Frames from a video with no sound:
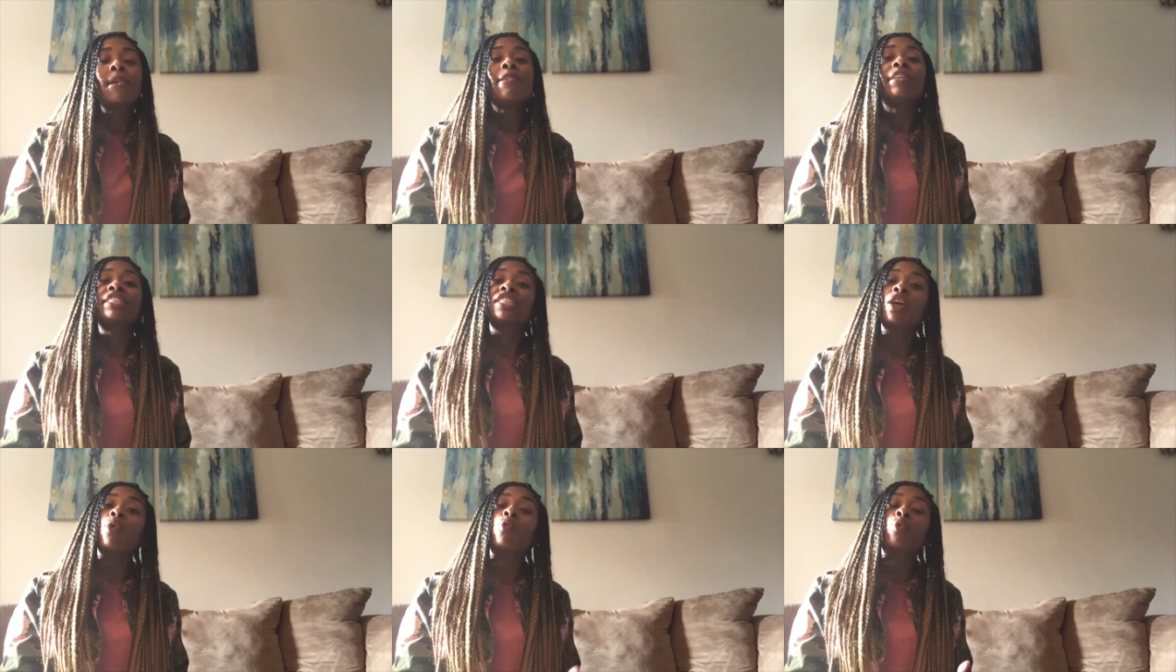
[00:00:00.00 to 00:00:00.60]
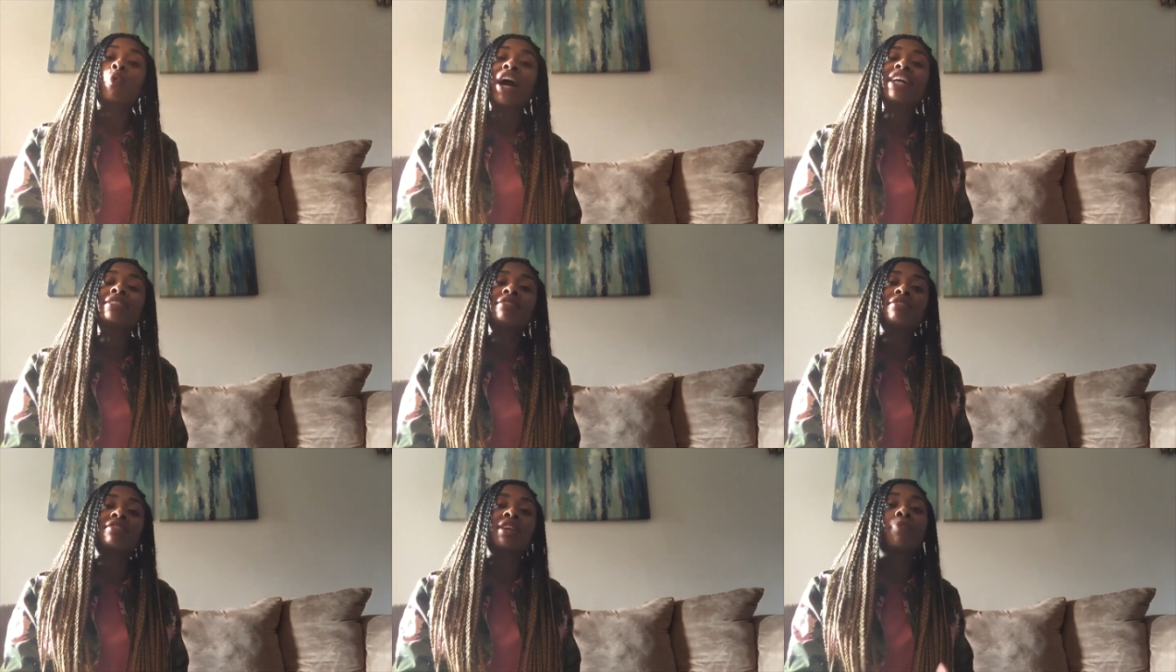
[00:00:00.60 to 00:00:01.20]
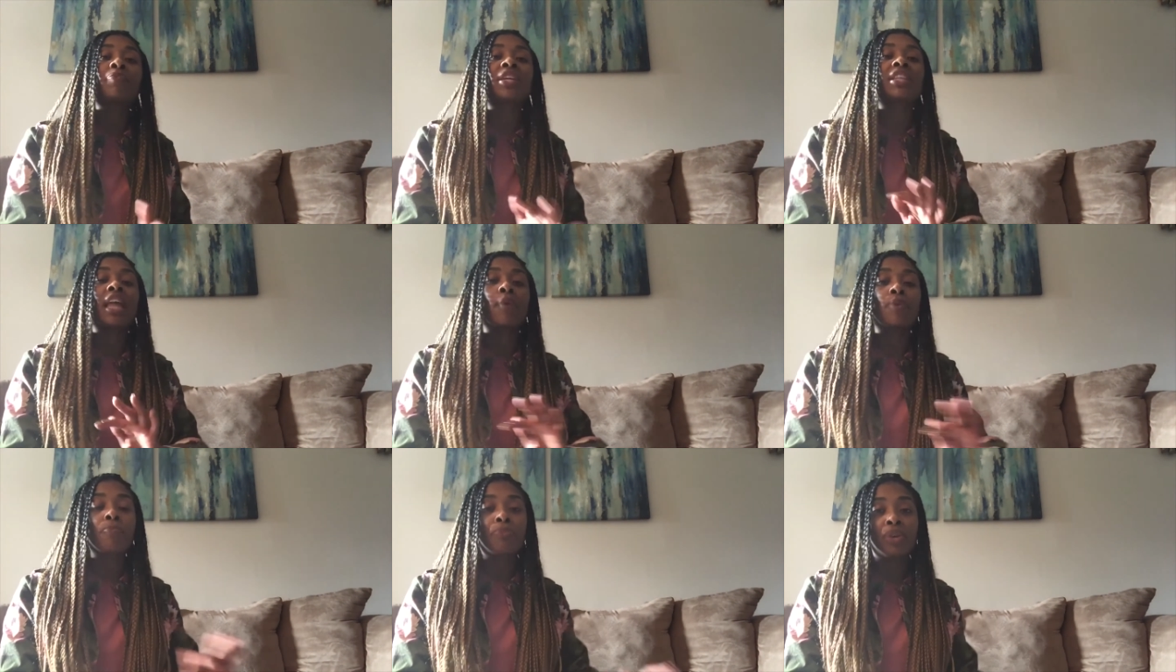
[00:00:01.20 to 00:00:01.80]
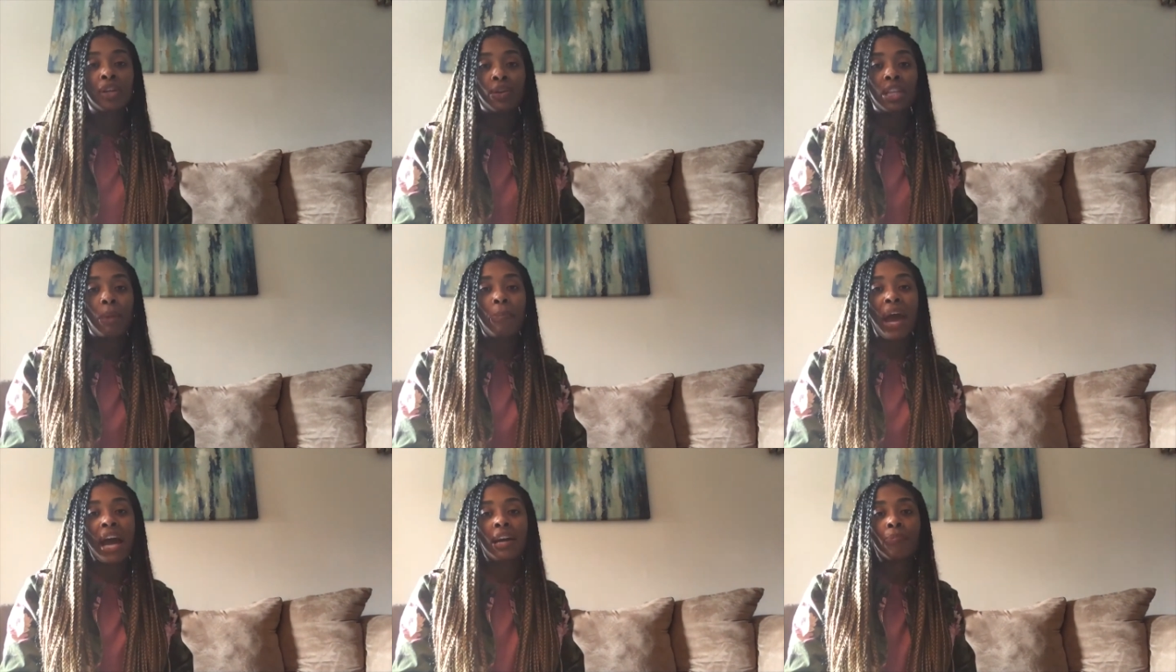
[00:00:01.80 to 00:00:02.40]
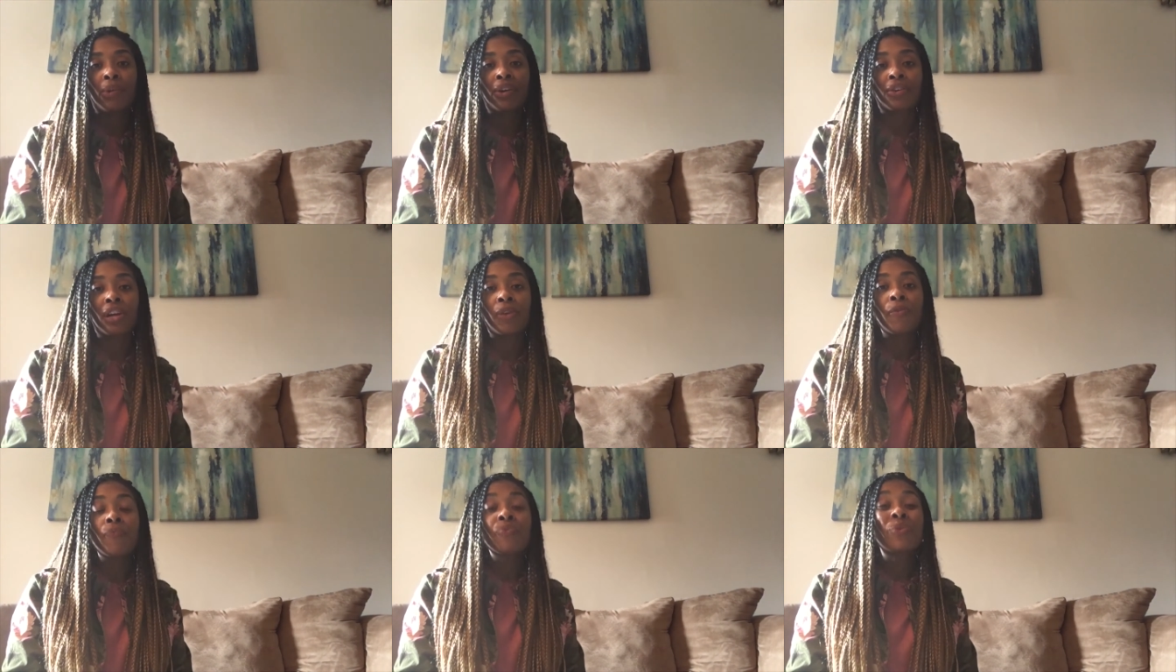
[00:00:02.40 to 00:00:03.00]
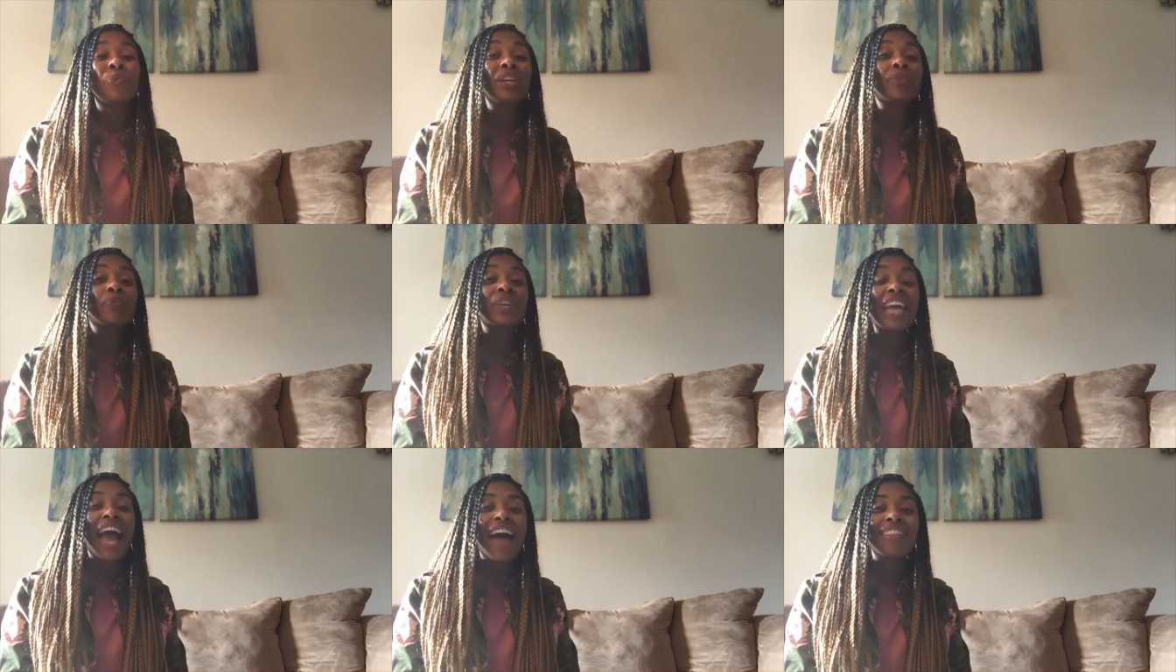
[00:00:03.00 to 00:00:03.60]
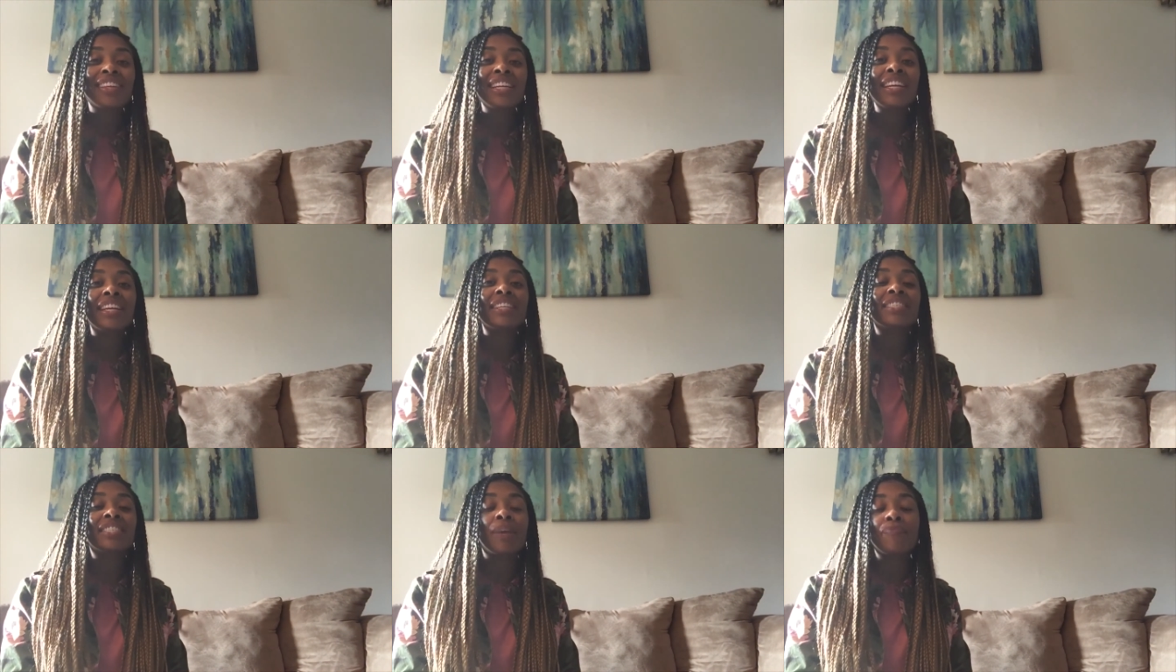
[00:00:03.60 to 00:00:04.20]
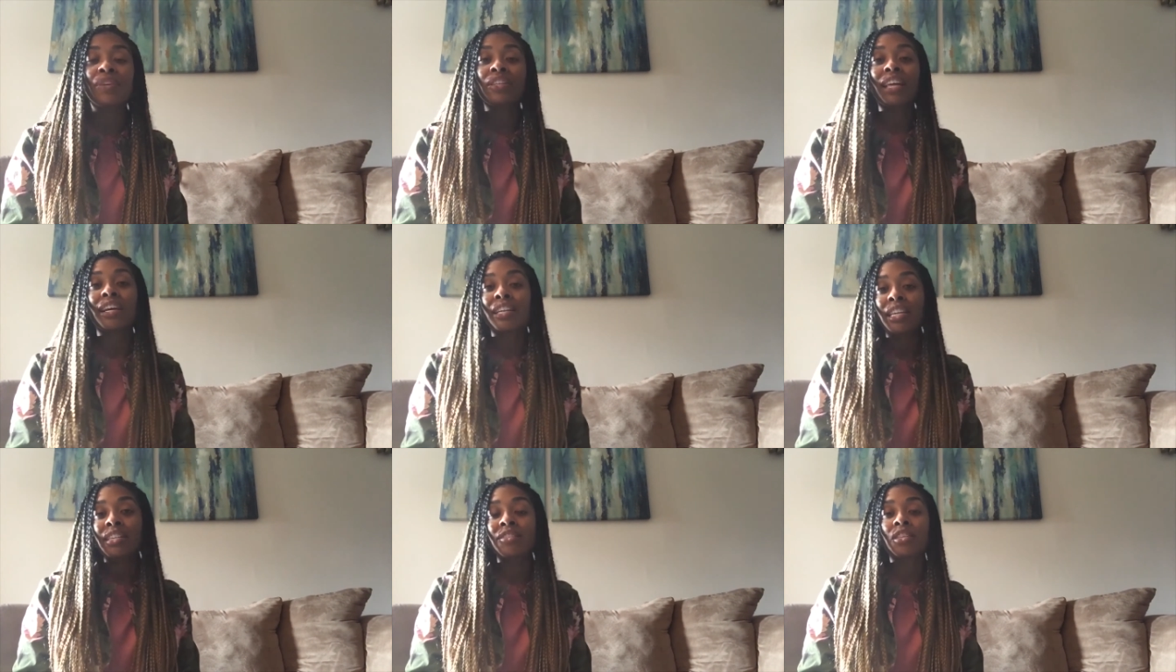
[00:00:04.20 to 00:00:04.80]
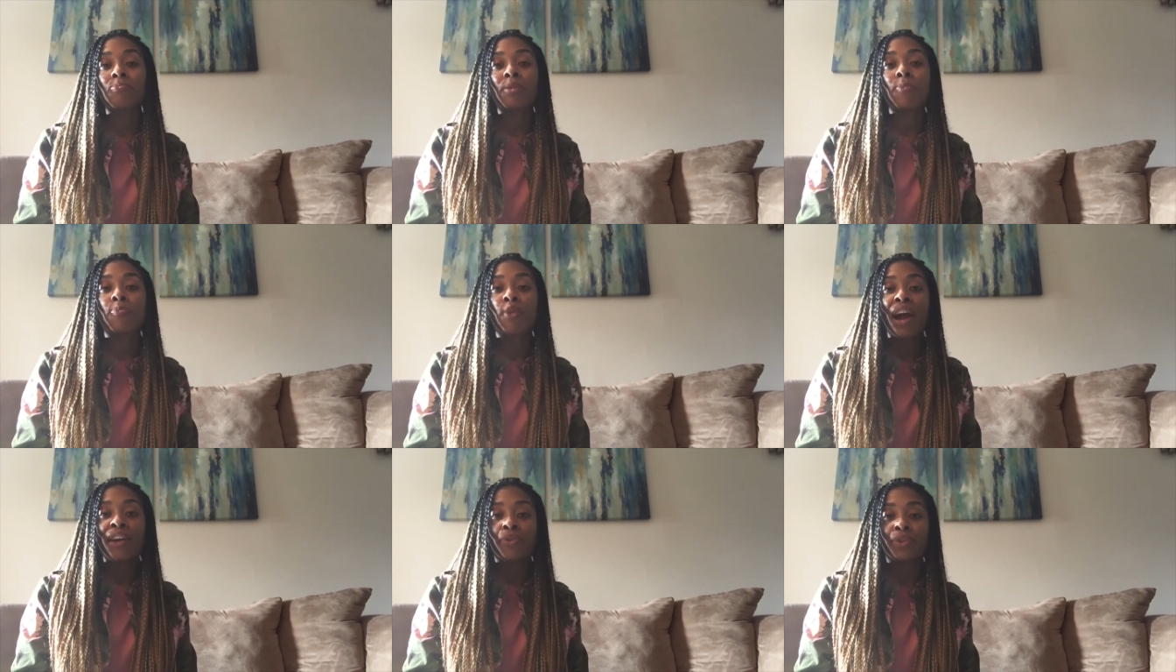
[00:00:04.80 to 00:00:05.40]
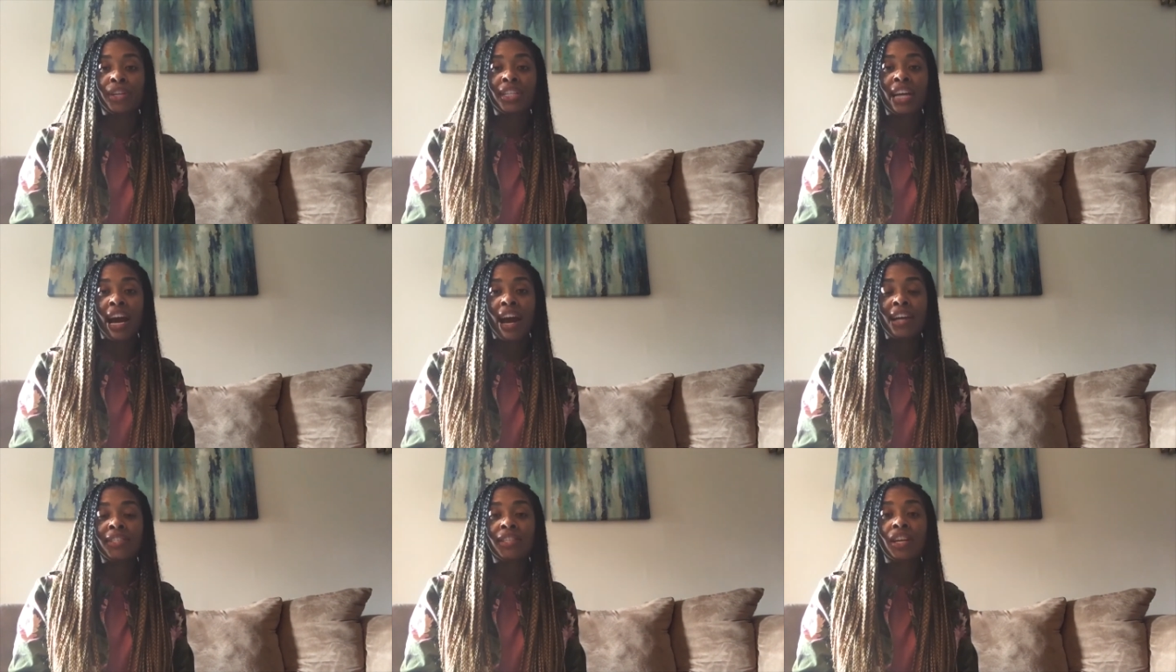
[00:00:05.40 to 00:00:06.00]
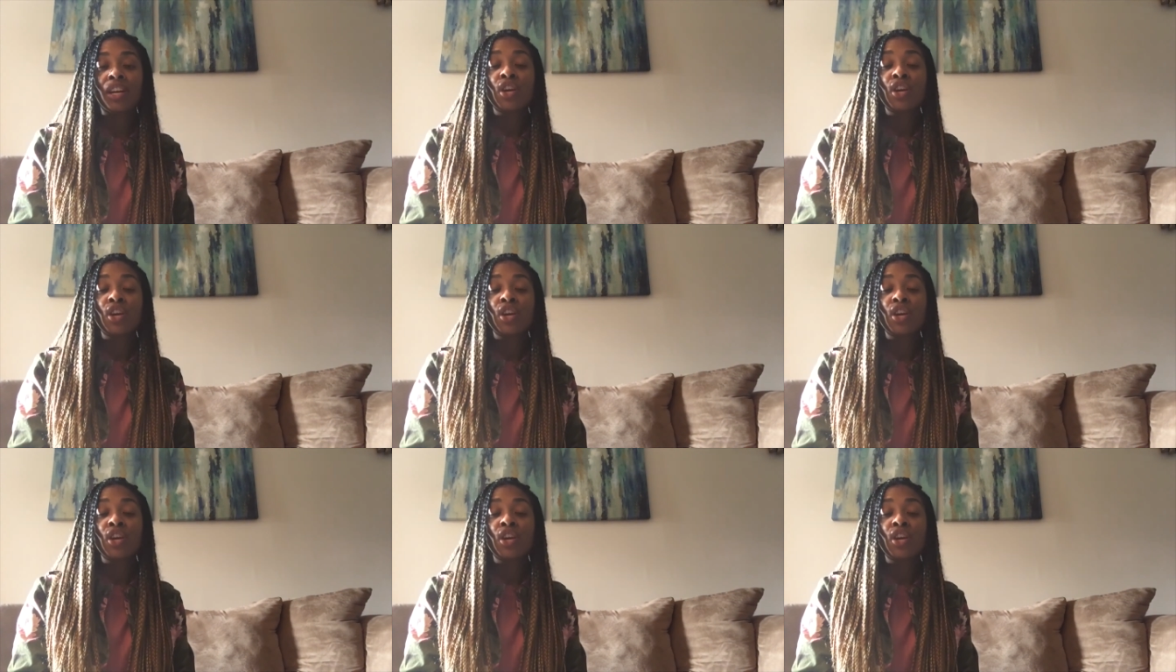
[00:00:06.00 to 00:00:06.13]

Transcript: And so rest is something that we put on the back burner, when in reality, it's something that needs to be prioritized.